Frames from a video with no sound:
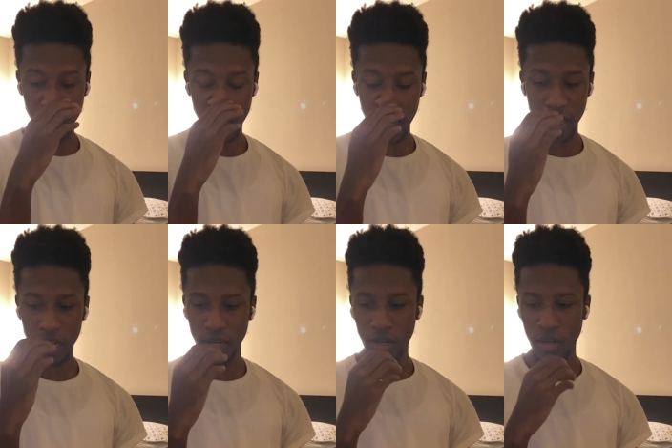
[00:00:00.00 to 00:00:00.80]
But yeah, and
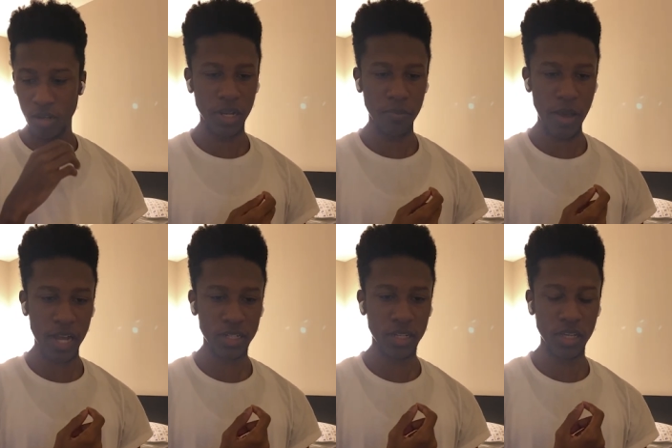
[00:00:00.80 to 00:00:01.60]
then but then
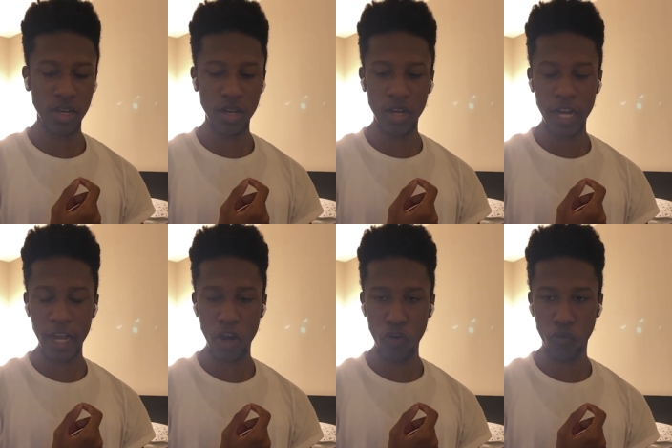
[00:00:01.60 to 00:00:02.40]
back to the uh,
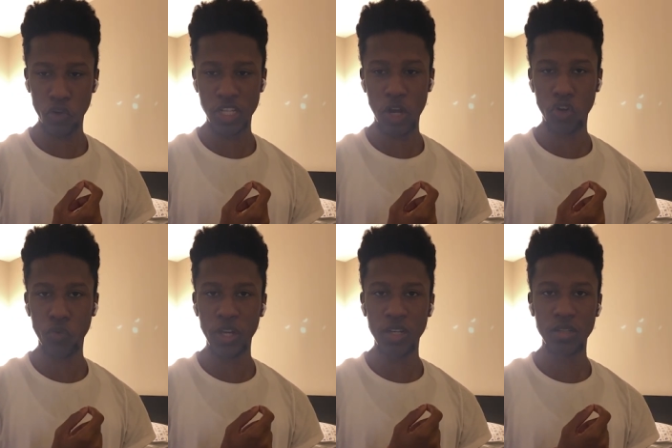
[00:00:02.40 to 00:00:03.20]
Air Force South
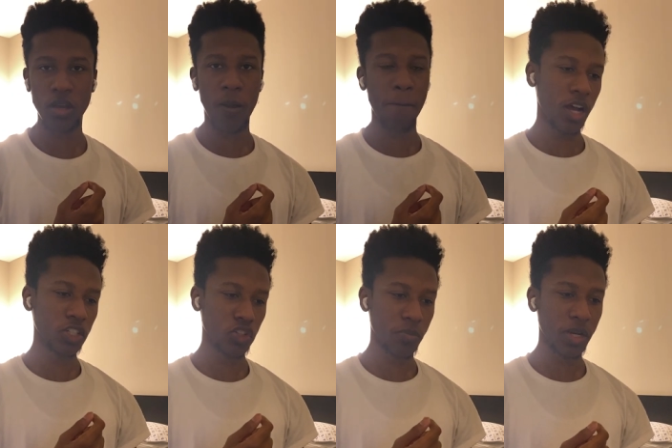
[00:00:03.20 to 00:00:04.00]
Koreans. Not
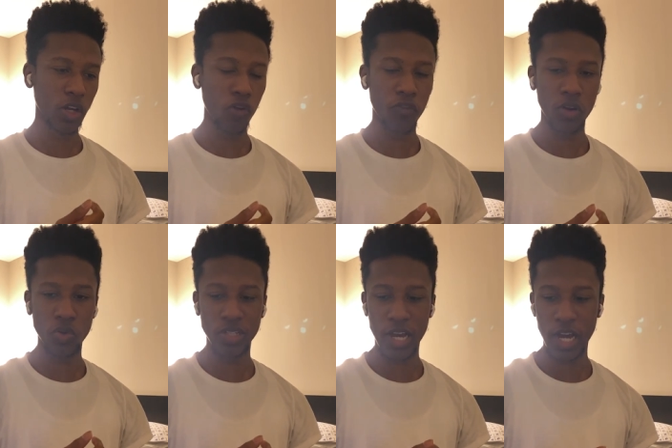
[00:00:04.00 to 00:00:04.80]
sure I'm gonna go for
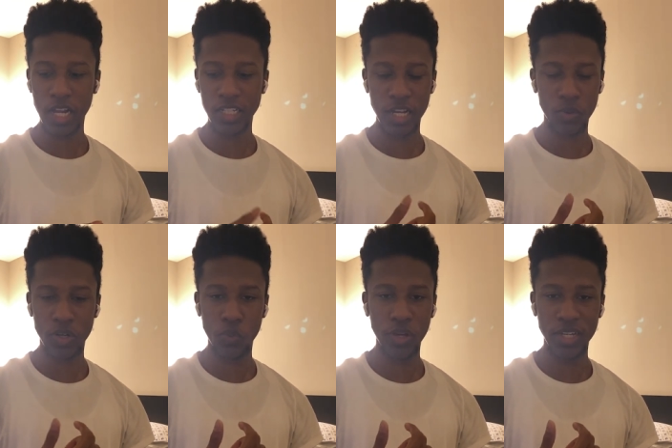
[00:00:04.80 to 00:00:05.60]
those. Yeah, I gotta check with
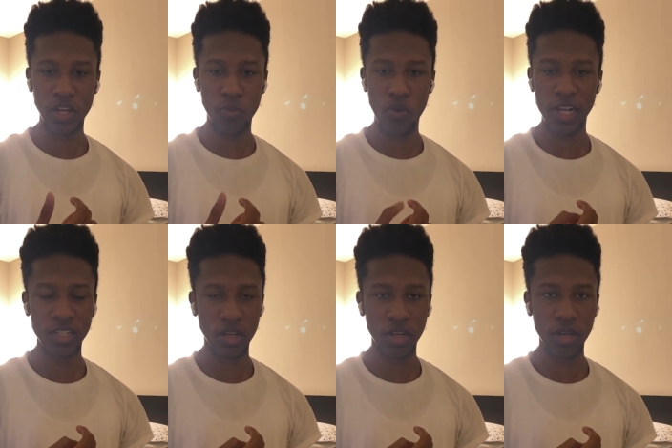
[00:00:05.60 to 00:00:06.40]
the retail
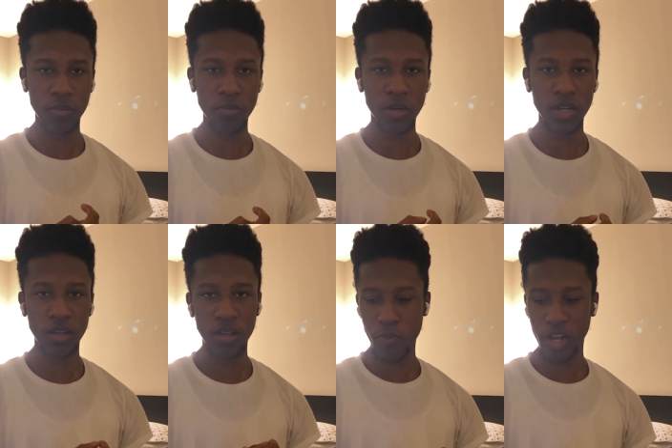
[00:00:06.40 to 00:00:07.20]
prices on them.
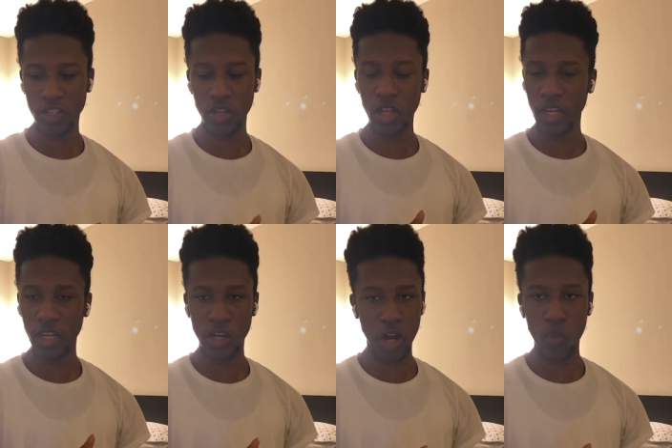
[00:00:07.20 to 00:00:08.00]
But if prices are looking
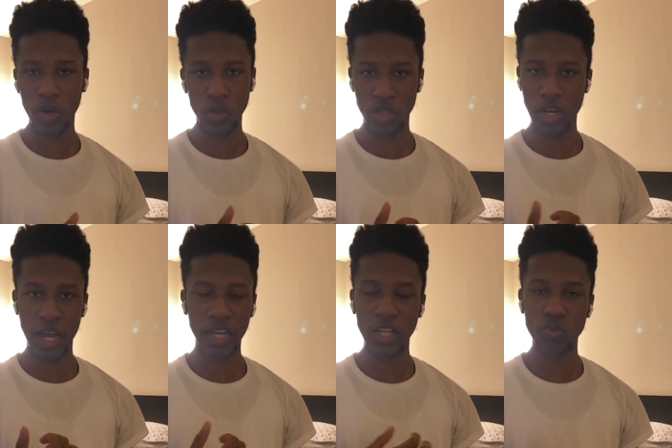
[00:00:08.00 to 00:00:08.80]
good, I'll win those on
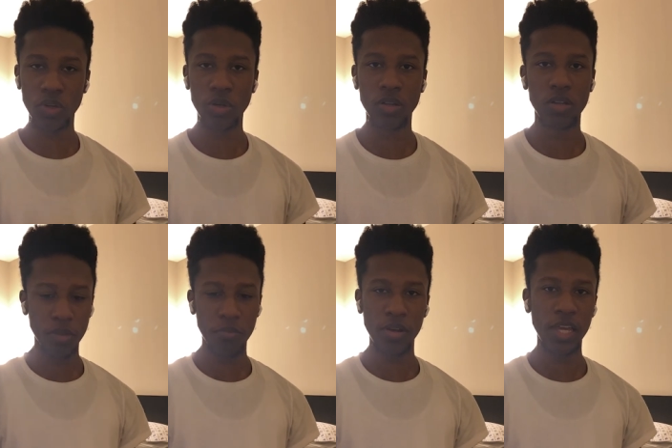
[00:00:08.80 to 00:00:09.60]
Nike as well.
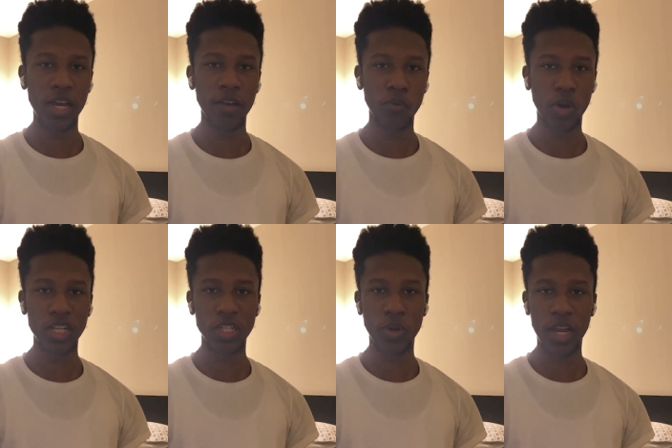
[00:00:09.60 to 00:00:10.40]
But yeah, if you want
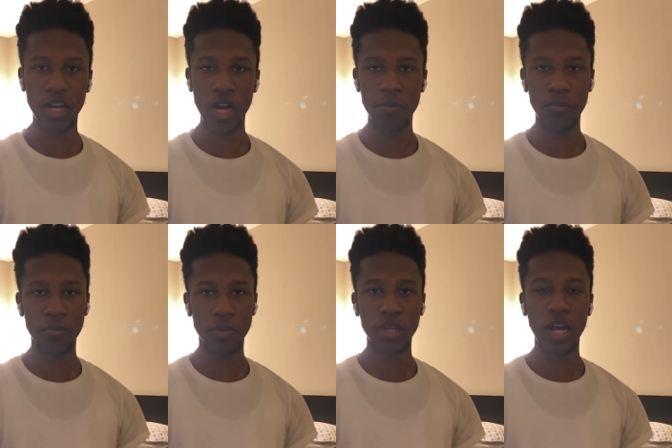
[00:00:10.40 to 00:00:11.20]
to see what I cop,
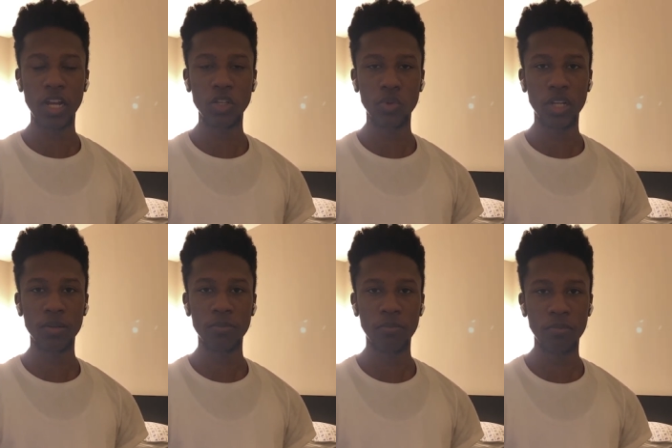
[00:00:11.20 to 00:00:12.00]
you gotta tune
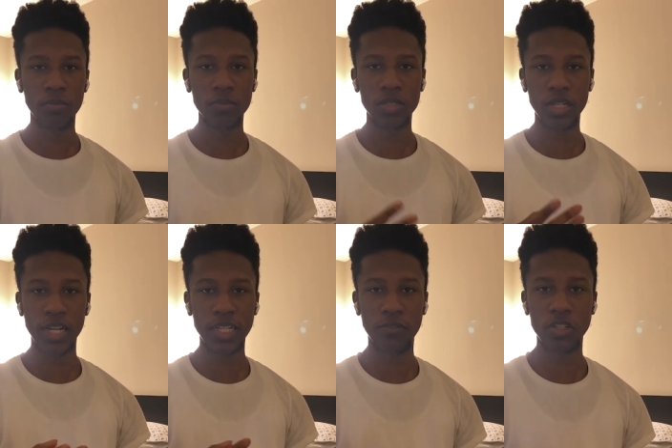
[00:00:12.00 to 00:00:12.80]
in to
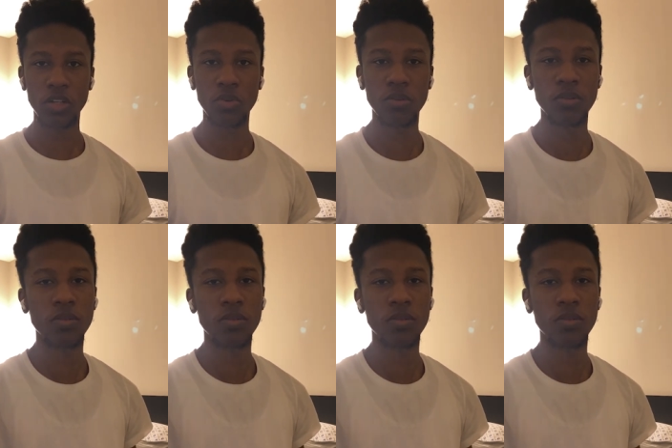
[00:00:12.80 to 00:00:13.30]
next episode.